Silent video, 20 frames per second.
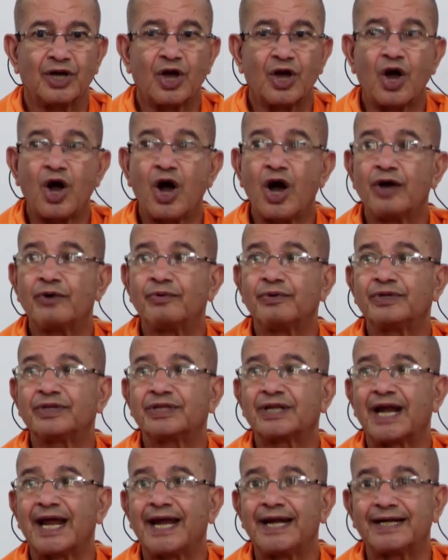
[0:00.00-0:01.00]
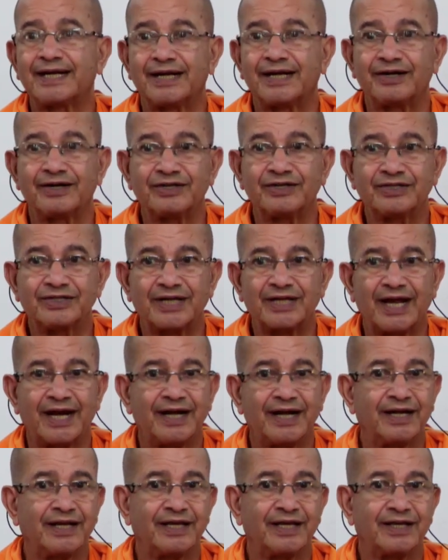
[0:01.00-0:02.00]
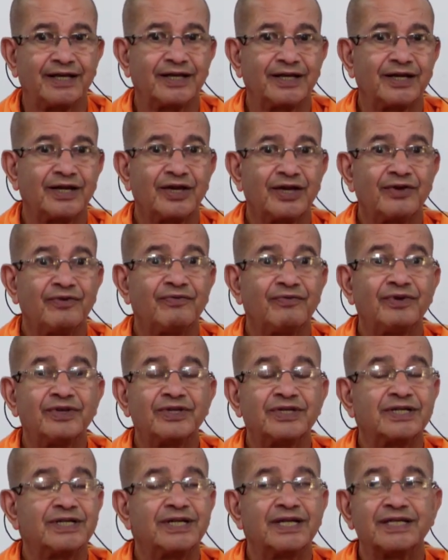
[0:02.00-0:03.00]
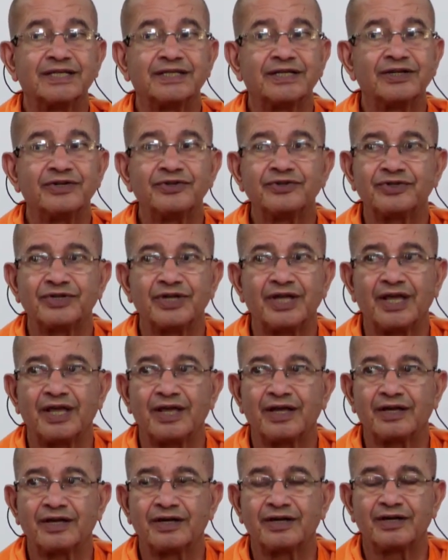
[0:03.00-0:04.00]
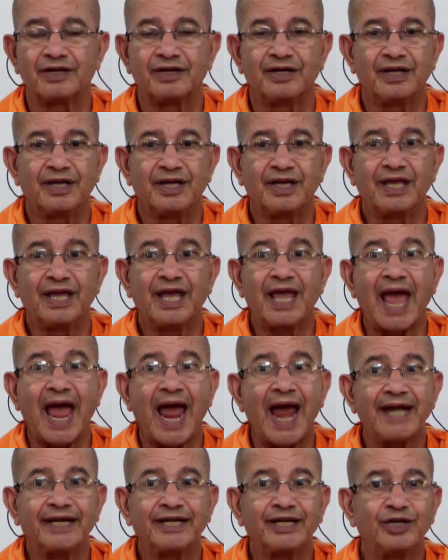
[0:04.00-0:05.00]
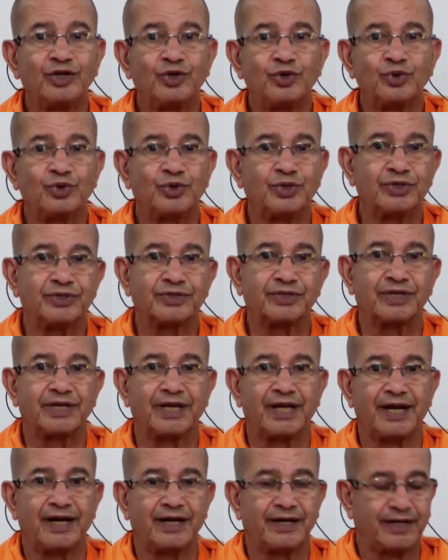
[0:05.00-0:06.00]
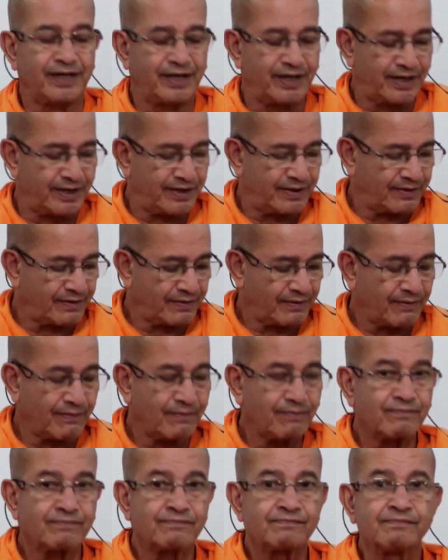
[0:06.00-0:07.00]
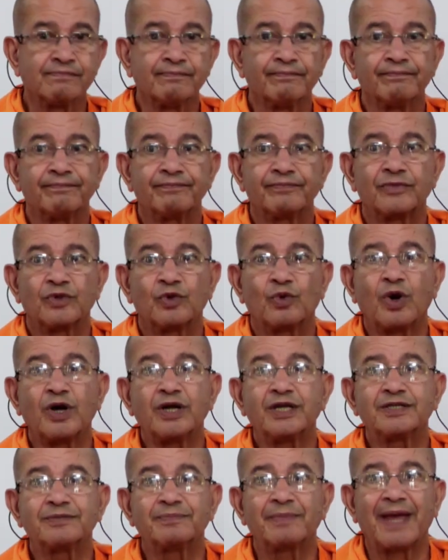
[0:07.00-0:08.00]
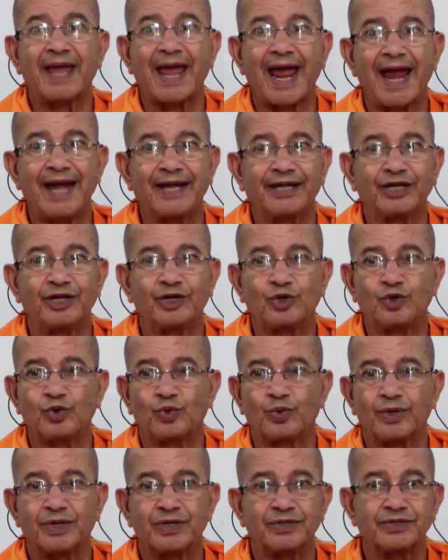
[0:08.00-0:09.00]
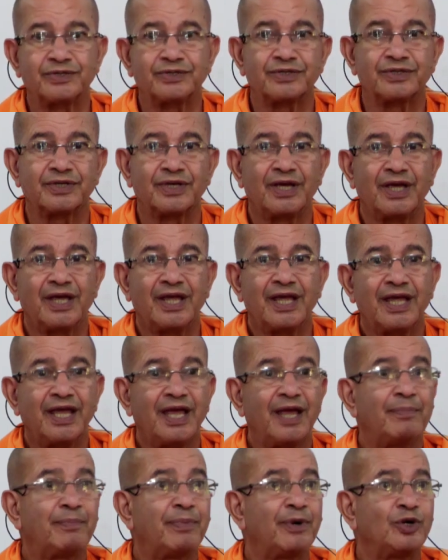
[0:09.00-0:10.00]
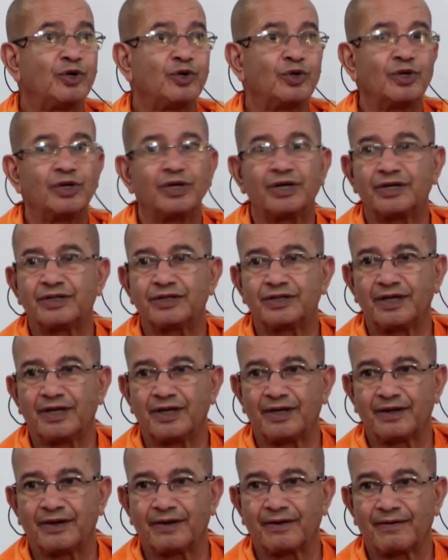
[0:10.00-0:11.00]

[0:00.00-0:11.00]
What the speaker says: or with right understanding, which doesn't shake. A attitude is created. What is my attitude towards a particular thing?